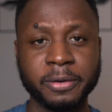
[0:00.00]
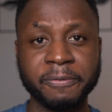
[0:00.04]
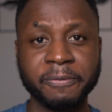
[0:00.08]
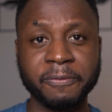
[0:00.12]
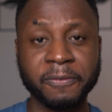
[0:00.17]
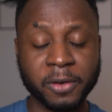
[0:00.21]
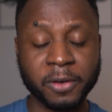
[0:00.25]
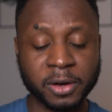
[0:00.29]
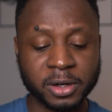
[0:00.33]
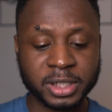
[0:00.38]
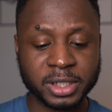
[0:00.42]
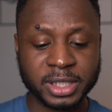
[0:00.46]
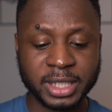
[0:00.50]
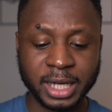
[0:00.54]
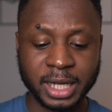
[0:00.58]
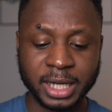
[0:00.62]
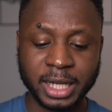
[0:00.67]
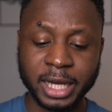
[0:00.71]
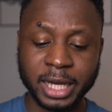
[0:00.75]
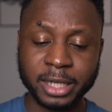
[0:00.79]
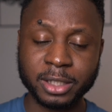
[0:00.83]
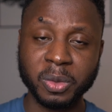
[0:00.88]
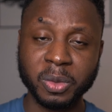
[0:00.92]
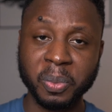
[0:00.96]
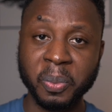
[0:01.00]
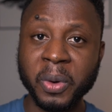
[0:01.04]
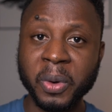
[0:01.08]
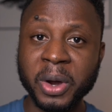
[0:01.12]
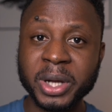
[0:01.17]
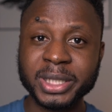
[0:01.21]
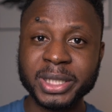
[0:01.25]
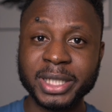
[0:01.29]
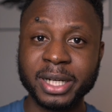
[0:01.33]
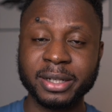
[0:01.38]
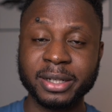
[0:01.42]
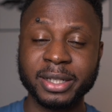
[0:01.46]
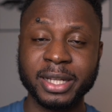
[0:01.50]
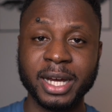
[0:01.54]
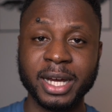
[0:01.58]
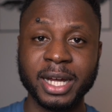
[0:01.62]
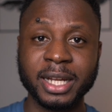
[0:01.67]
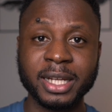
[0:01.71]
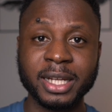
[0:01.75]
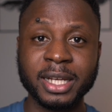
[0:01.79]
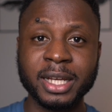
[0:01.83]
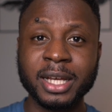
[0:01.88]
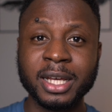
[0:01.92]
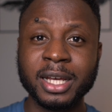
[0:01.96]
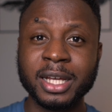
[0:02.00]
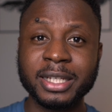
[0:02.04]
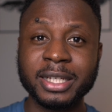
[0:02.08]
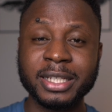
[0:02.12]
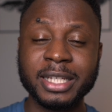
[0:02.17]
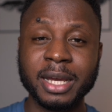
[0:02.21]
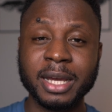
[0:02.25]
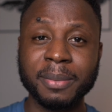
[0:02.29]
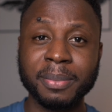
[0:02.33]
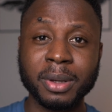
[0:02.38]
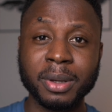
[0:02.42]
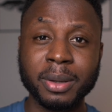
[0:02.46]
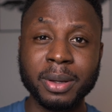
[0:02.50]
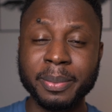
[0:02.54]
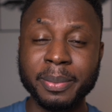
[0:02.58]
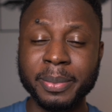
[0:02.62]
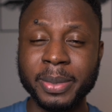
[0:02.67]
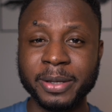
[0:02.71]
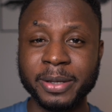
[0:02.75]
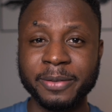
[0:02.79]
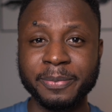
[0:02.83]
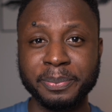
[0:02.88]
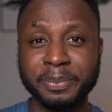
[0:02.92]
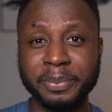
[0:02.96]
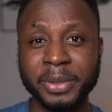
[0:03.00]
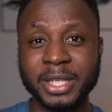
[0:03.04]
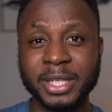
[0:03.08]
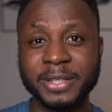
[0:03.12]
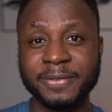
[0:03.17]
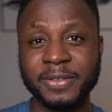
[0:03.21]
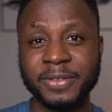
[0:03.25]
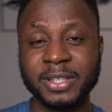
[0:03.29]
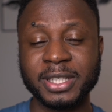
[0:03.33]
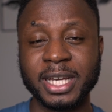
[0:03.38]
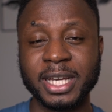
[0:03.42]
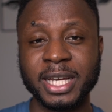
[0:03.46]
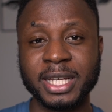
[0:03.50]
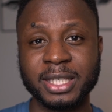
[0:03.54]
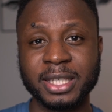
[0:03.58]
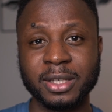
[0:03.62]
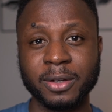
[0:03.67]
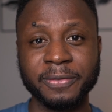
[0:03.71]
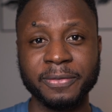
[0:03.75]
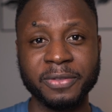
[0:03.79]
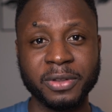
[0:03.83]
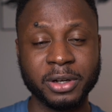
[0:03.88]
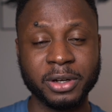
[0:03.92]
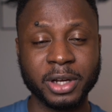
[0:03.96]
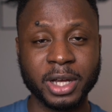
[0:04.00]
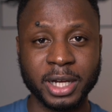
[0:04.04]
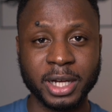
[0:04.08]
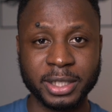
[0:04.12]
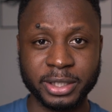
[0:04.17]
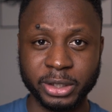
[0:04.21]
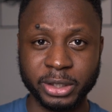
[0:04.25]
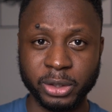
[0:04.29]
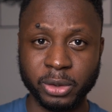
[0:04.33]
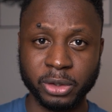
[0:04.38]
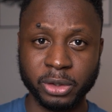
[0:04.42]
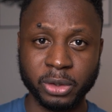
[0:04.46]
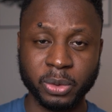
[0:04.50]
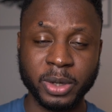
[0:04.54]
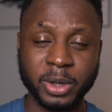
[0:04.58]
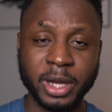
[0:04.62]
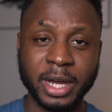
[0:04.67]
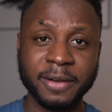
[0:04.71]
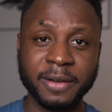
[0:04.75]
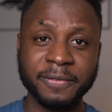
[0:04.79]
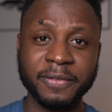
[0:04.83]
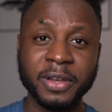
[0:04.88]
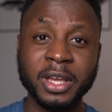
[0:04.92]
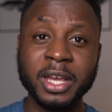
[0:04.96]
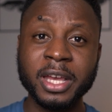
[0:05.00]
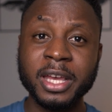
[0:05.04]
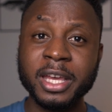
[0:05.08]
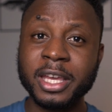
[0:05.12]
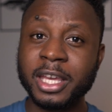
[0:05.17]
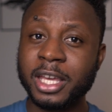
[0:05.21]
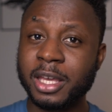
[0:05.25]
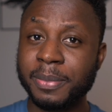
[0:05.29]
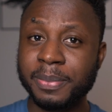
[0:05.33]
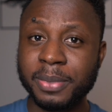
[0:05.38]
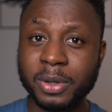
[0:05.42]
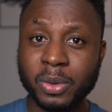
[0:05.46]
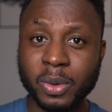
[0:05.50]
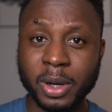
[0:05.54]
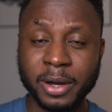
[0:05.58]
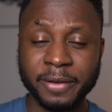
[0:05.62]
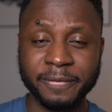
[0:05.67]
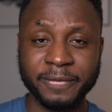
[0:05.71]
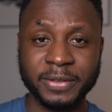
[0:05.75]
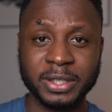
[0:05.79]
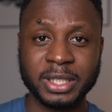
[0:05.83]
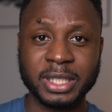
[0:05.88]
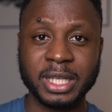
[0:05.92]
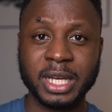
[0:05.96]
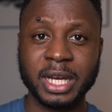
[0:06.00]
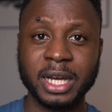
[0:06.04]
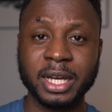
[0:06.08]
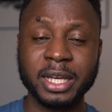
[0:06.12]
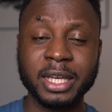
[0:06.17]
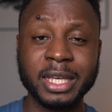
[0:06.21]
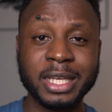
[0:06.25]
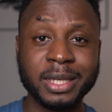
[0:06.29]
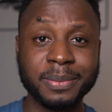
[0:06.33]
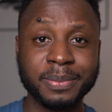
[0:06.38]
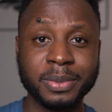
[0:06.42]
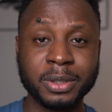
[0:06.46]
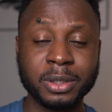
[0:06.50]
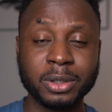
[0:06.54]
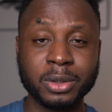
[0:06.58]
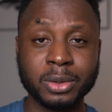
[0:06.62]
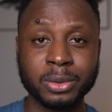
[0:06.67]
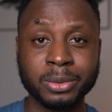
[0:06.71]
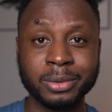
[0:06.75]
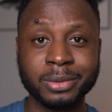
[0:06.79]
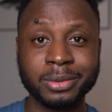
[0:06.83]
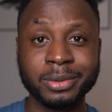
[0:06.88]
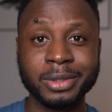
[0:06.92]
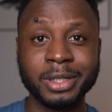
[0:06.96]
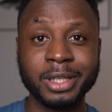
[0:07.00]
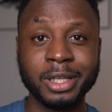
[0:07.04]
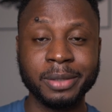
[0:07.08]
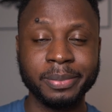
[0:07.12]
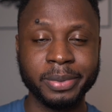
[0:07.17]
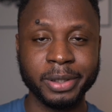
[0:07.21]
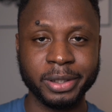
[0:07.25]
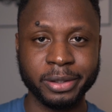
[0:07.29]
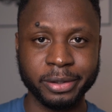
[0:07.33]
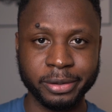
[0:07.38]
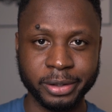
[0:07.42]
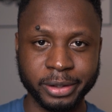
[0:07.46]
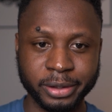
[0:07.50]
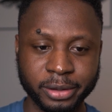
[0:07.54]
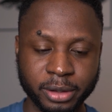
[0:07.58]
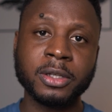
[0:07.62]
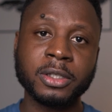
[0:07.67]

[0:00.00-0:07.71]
First, I'd like to point out that the employment-based visa is of three categories. We have EB1 visa, EB2, EB3.